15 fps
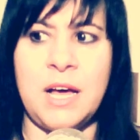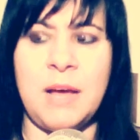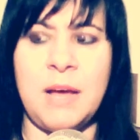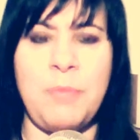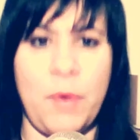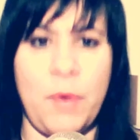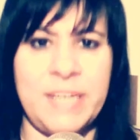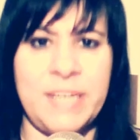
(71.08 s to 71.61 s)

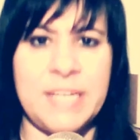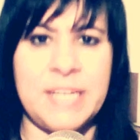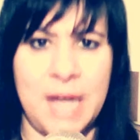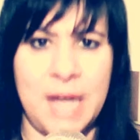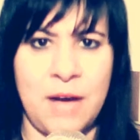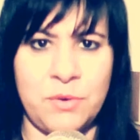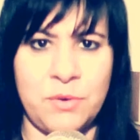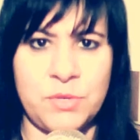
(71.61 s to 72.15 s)
point it
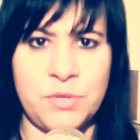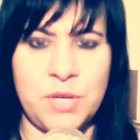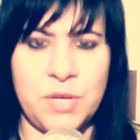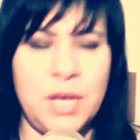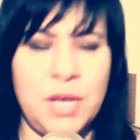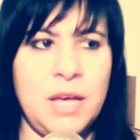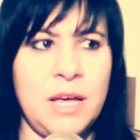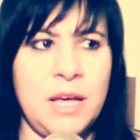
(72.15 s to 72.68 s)
out.
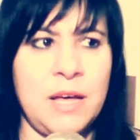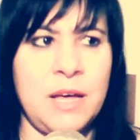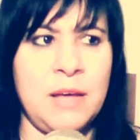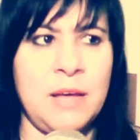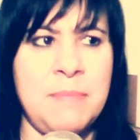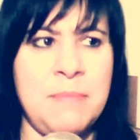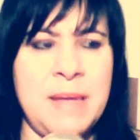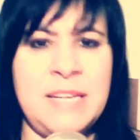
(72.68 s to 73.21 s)

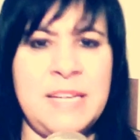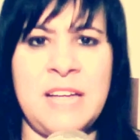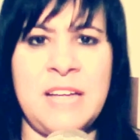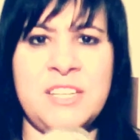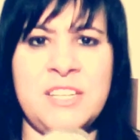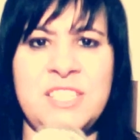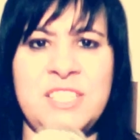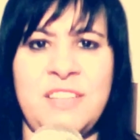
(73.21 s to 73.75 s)
Men
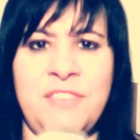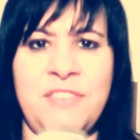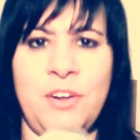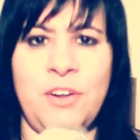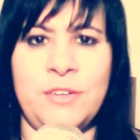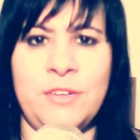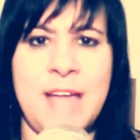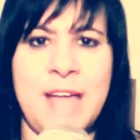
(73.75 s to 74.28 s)
tend to stuff
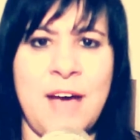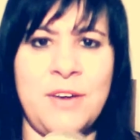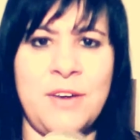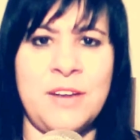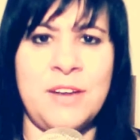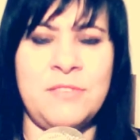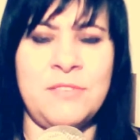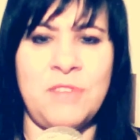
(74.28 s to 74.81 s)
it all
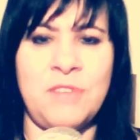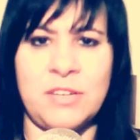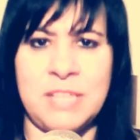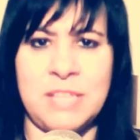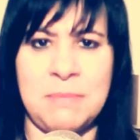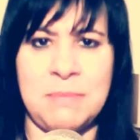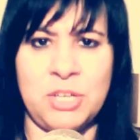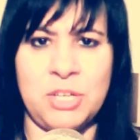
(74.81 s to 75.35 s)
down and not
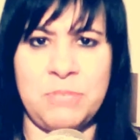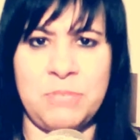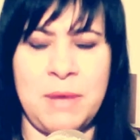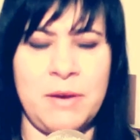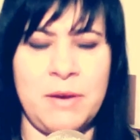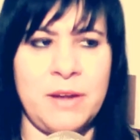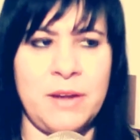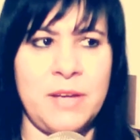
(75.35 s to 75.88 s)
say much
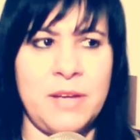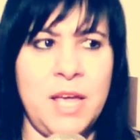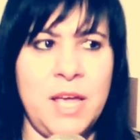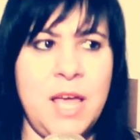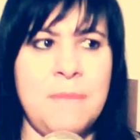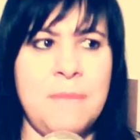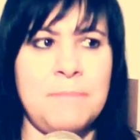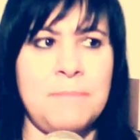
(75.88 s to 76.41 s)
about it.
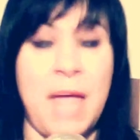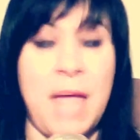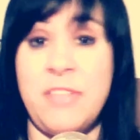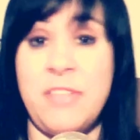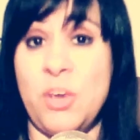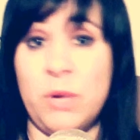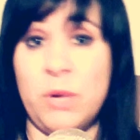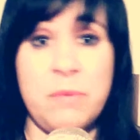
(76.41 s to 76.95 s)

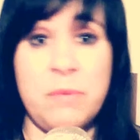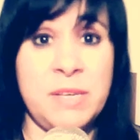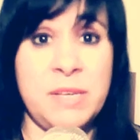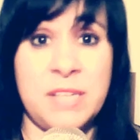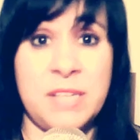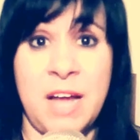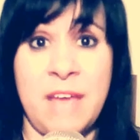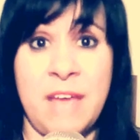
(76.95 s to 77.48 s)
And the only
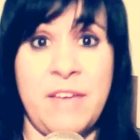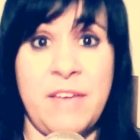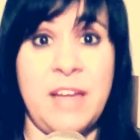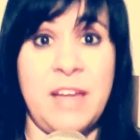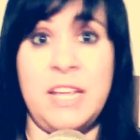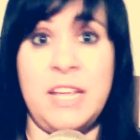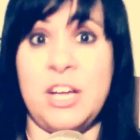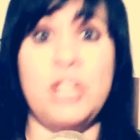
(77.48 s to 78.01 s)
reason I have
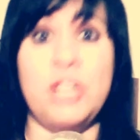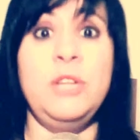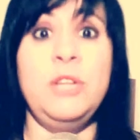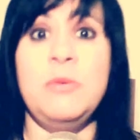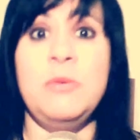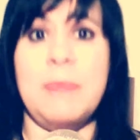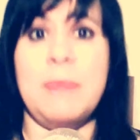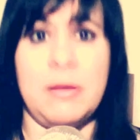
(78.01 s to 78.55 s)
any
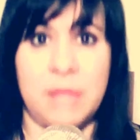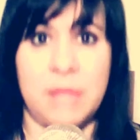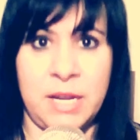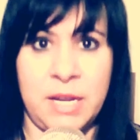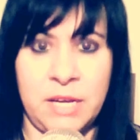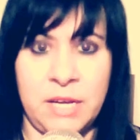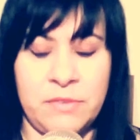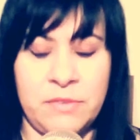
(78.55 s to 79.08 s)
clue about
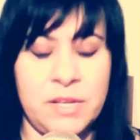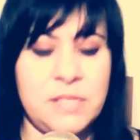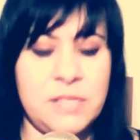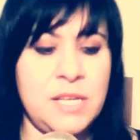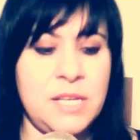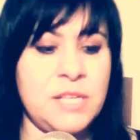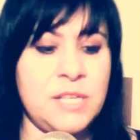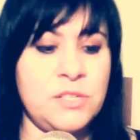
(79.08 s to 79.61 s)
any of
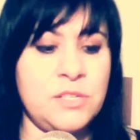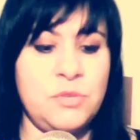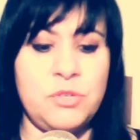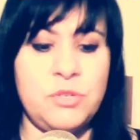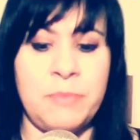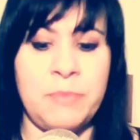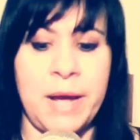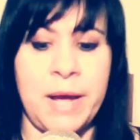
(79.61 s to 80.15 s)
this is due
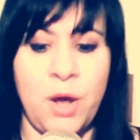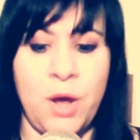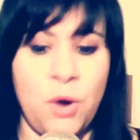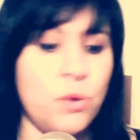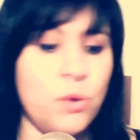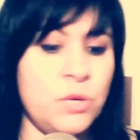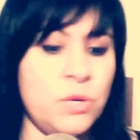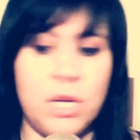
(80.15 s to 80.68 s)
to my
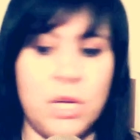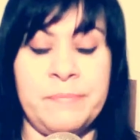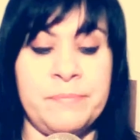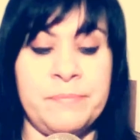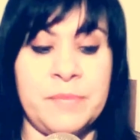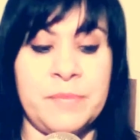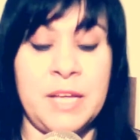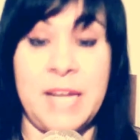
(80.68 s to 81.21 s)
own
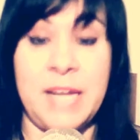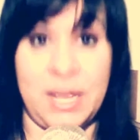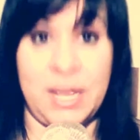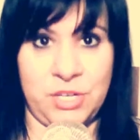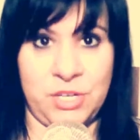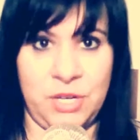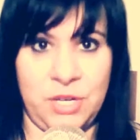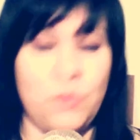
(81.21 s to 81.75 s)

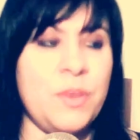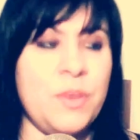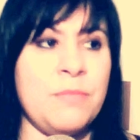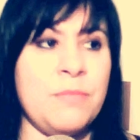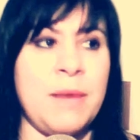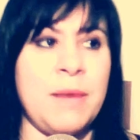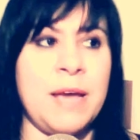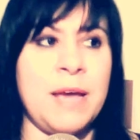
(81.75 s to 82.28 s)
connection
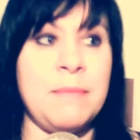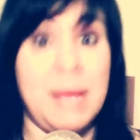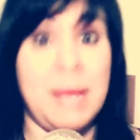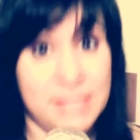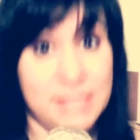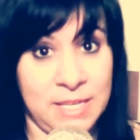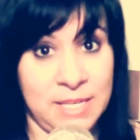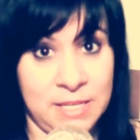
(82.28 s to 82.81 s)
with my
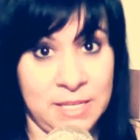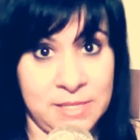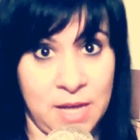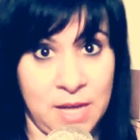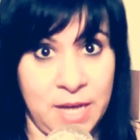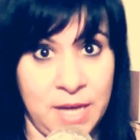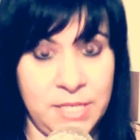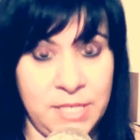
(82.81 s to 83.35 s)
masculine
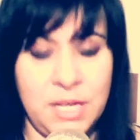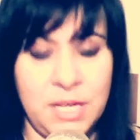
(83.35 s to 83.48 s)
side.